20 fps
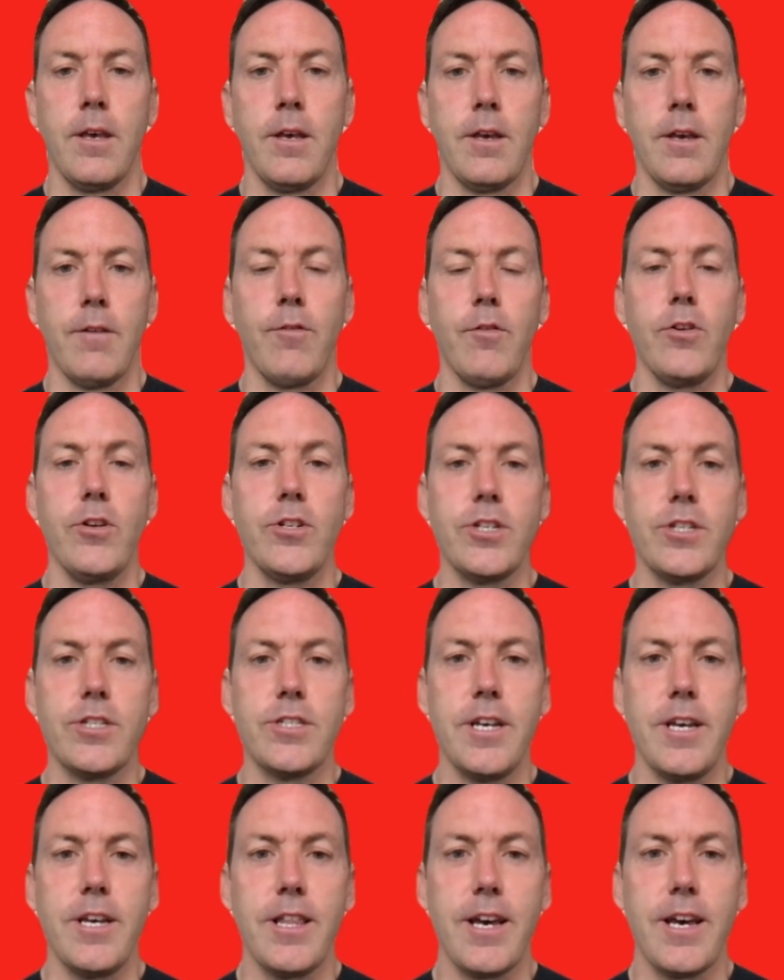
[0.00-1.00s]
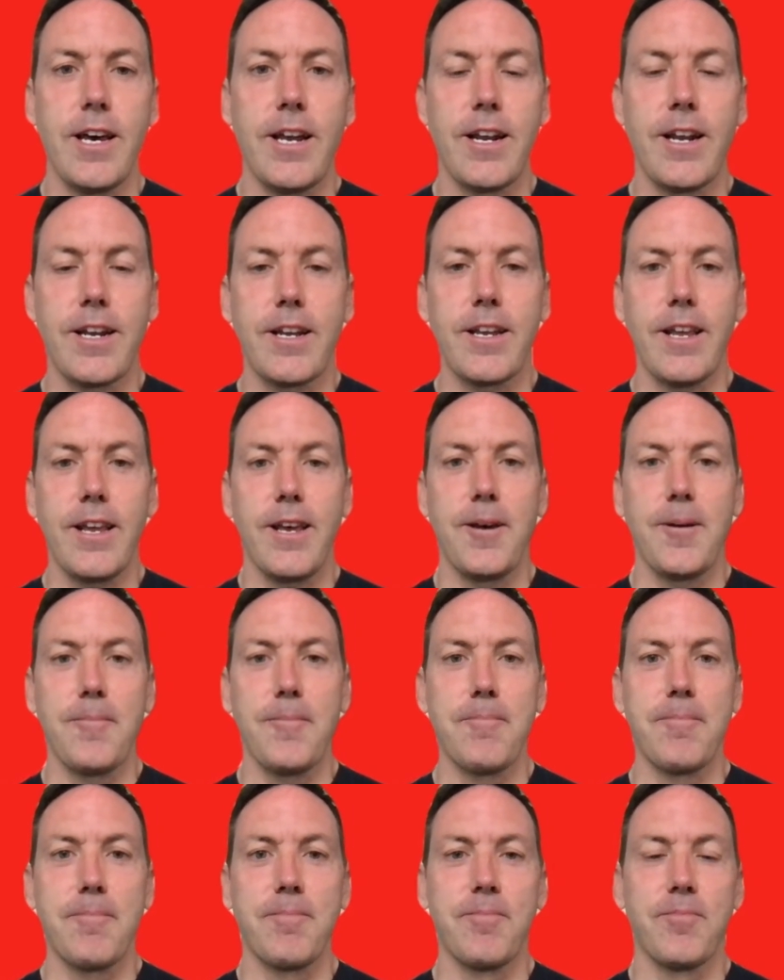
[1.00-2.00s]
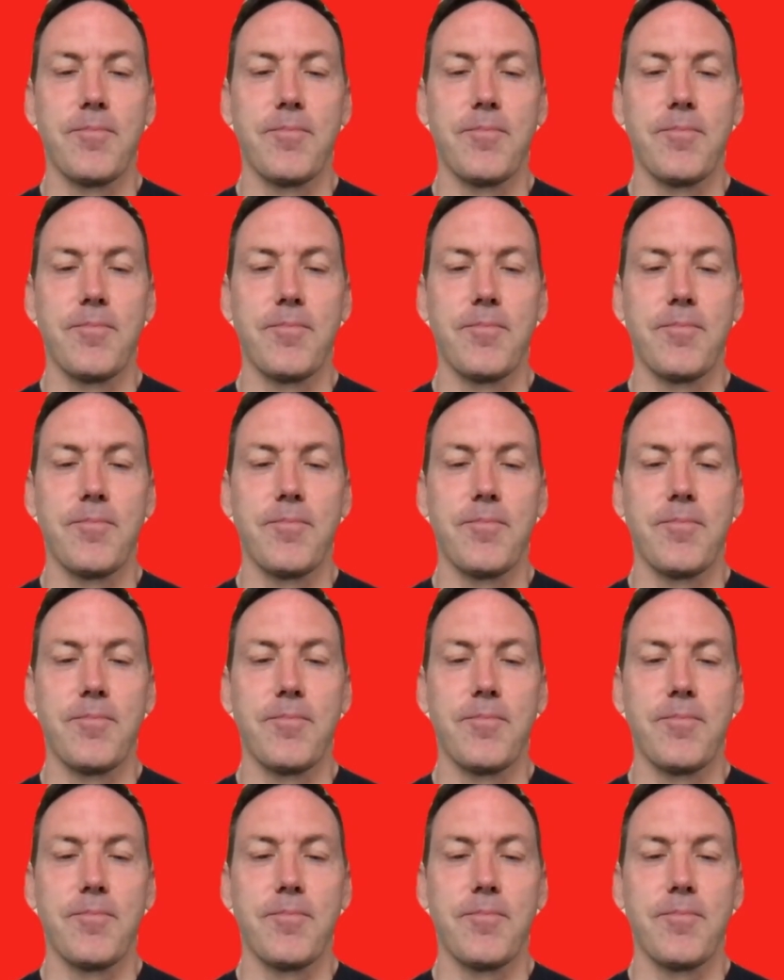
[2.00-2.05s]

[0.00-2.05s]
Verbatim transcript: Funny you should say that. Um,